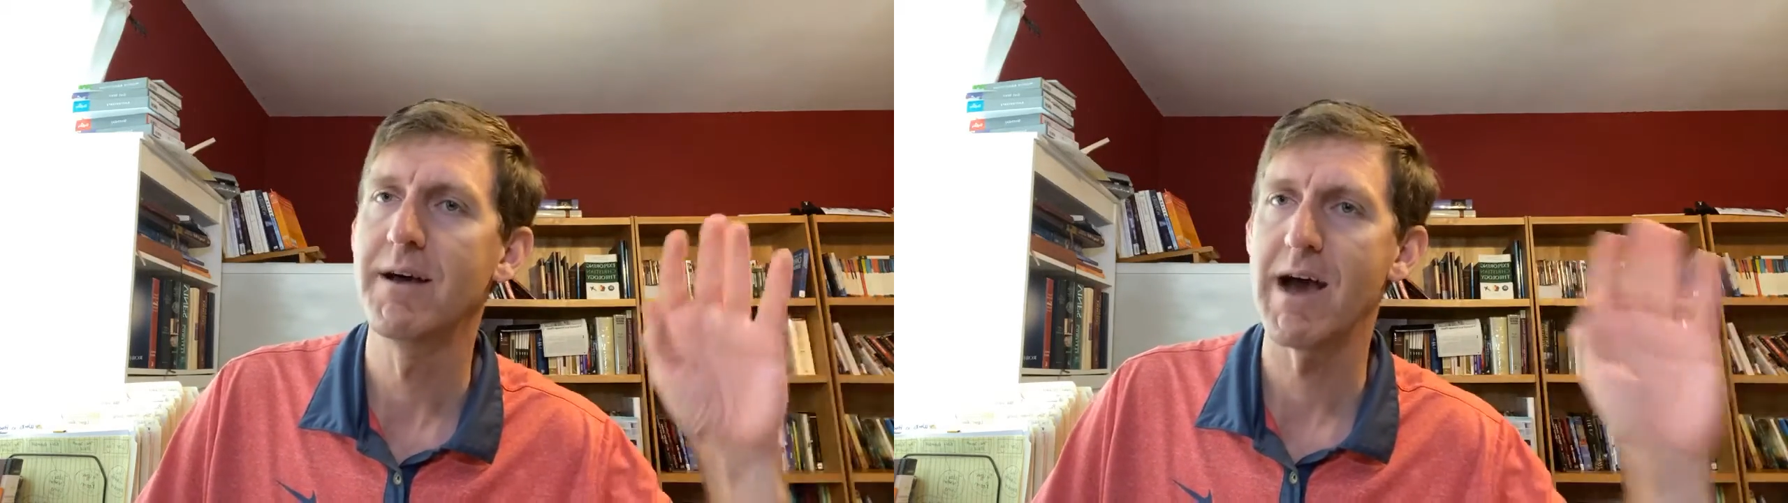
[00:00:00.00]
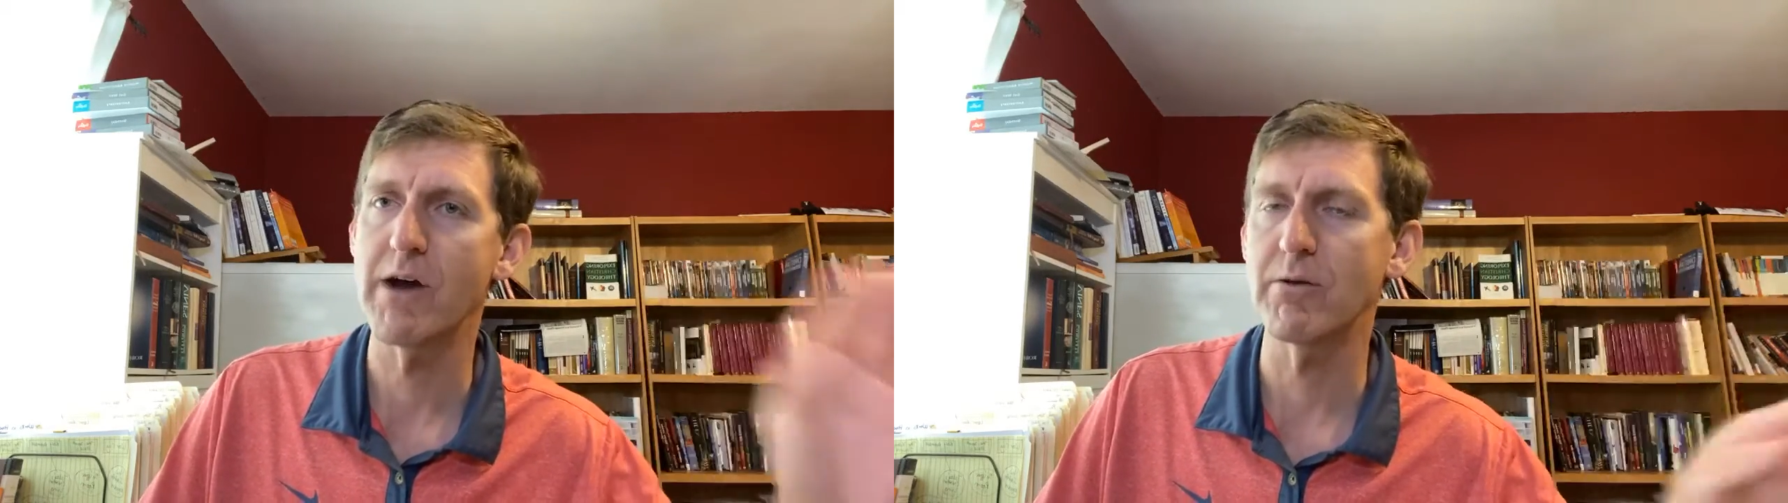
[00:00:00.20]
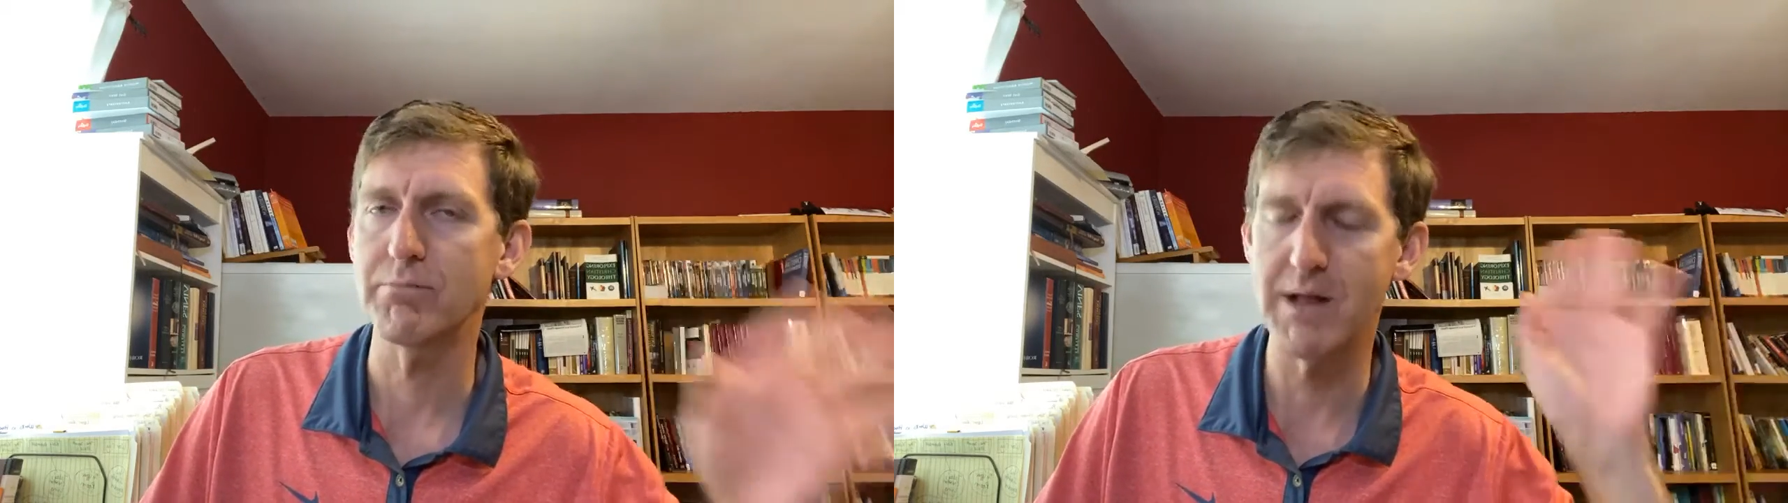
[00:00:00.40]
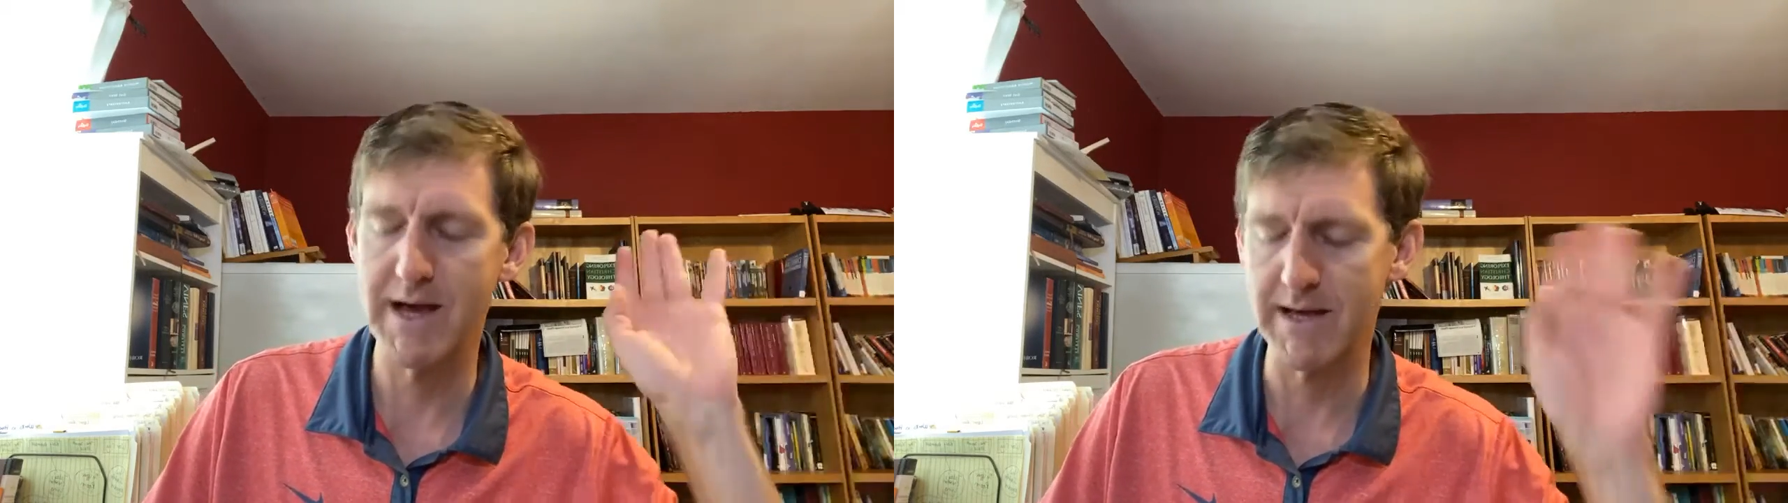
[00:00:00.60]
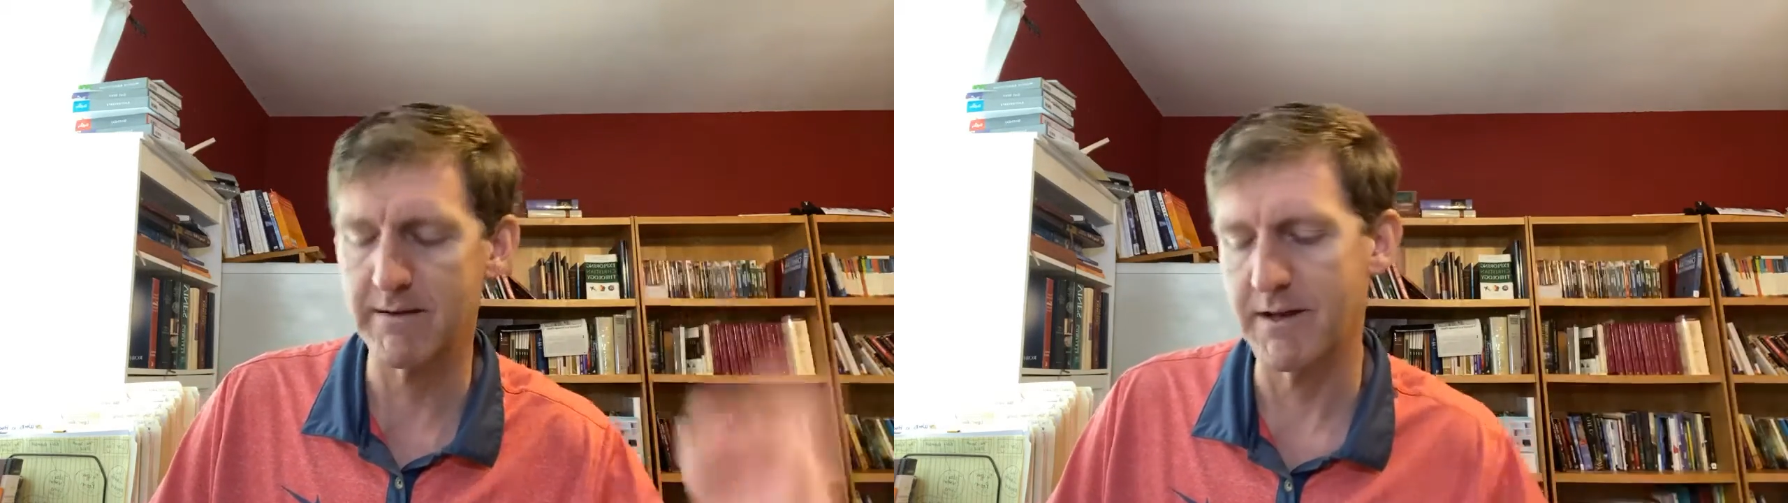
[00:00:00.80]
how to
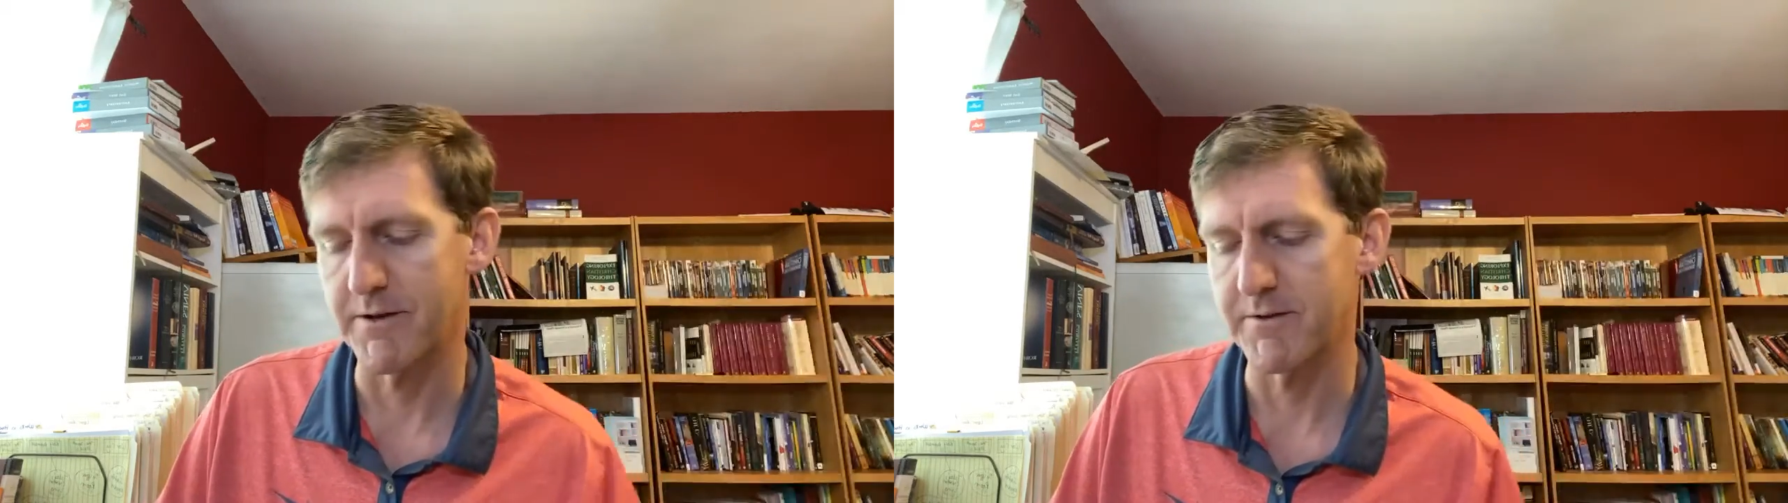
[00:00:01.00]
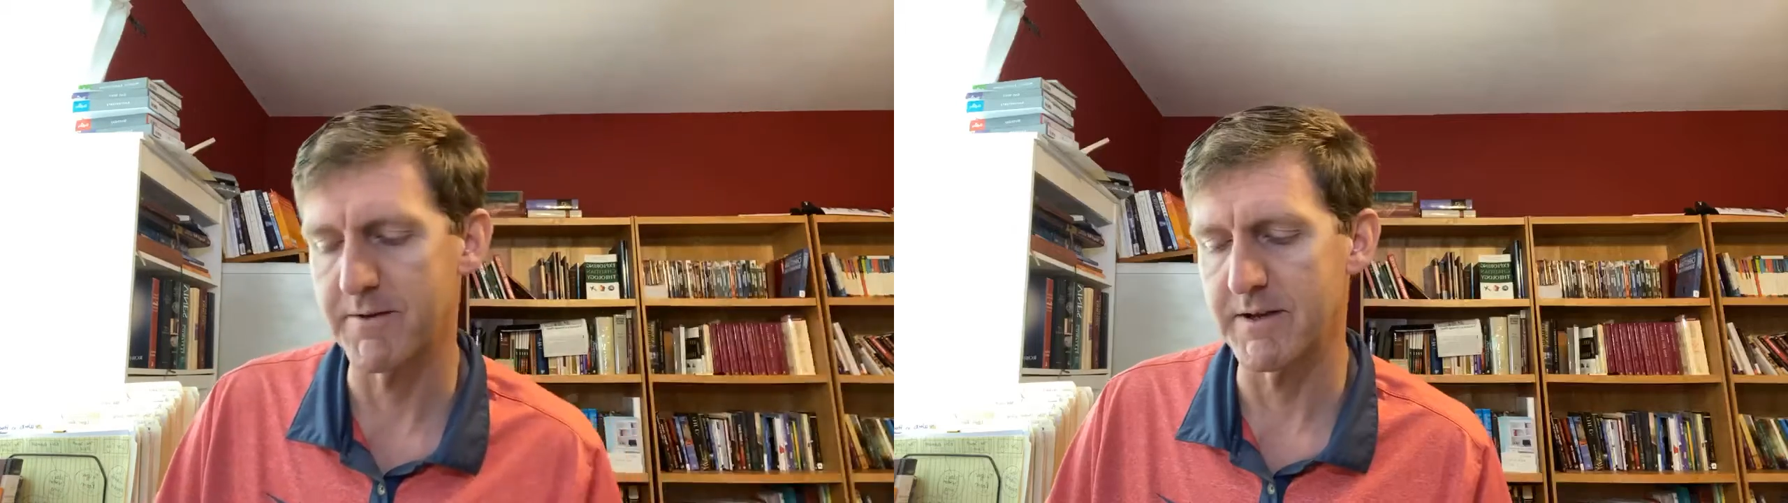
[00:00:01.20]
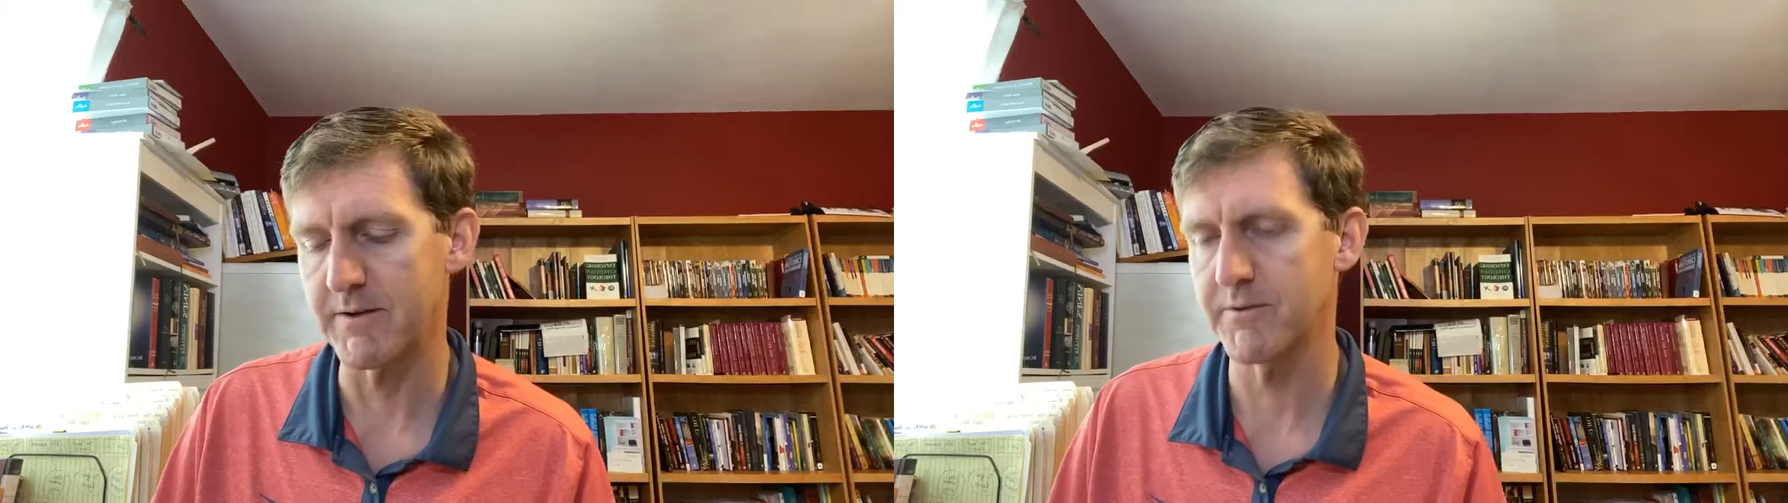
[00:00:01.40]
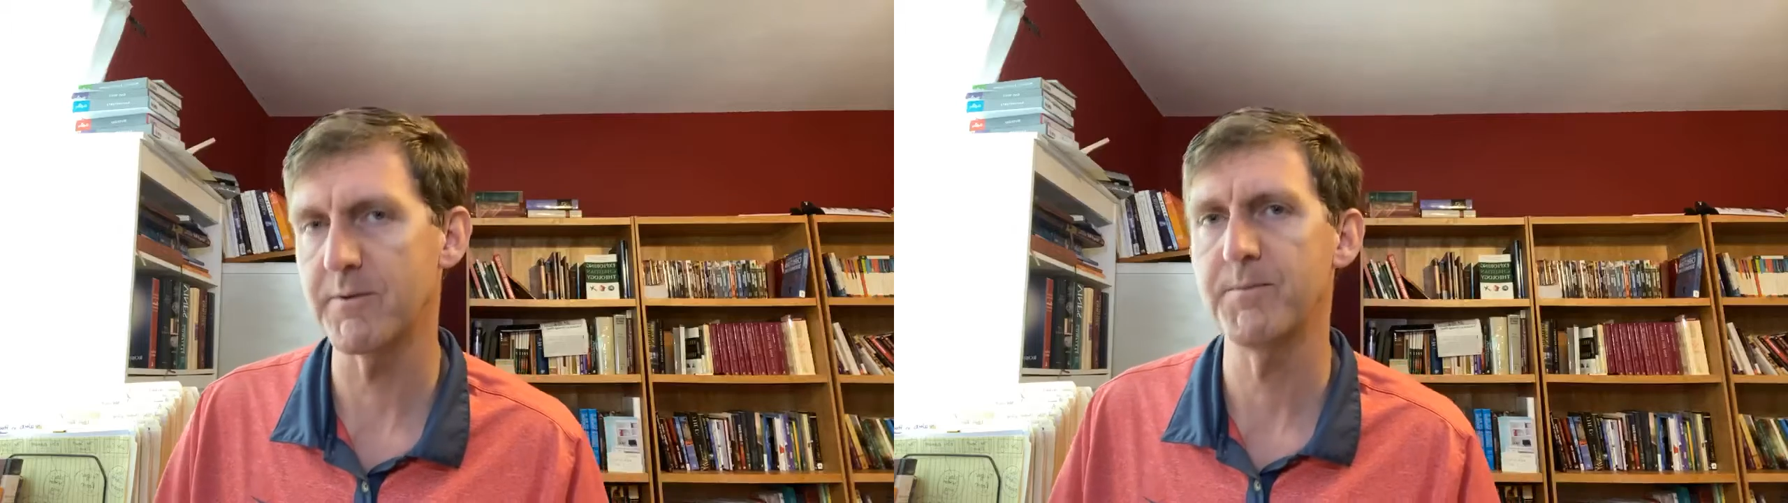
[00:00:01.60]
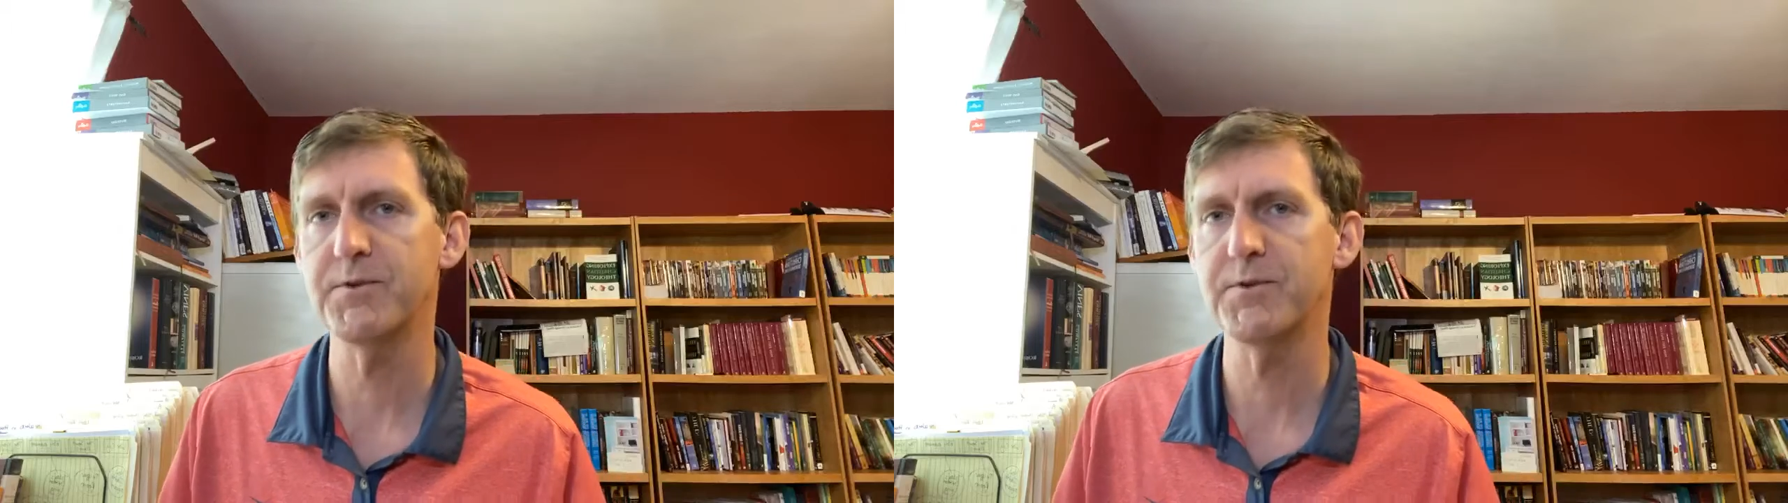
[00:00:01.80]
apply it in other videos.